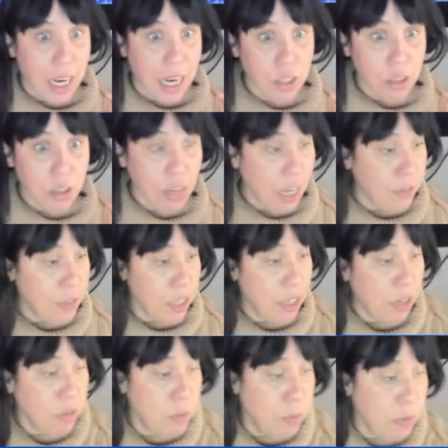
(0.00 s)
I don't have the
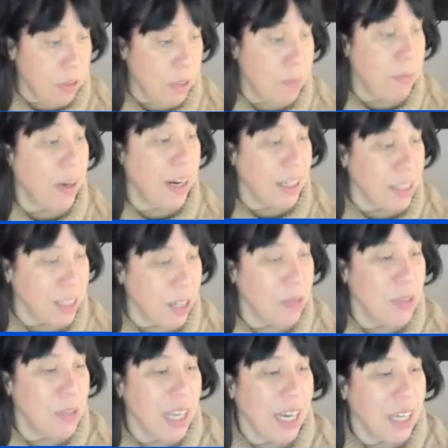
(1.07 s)
notebook, but, oh
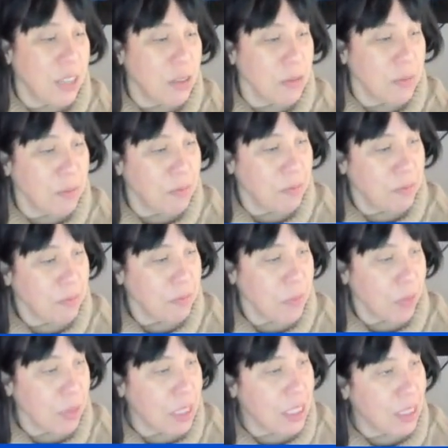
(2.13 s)
yeah, I do. No,
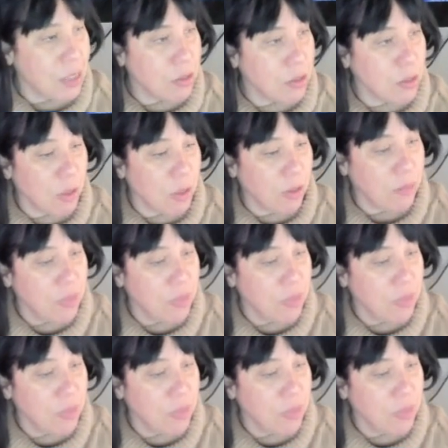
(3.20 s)
this is too small.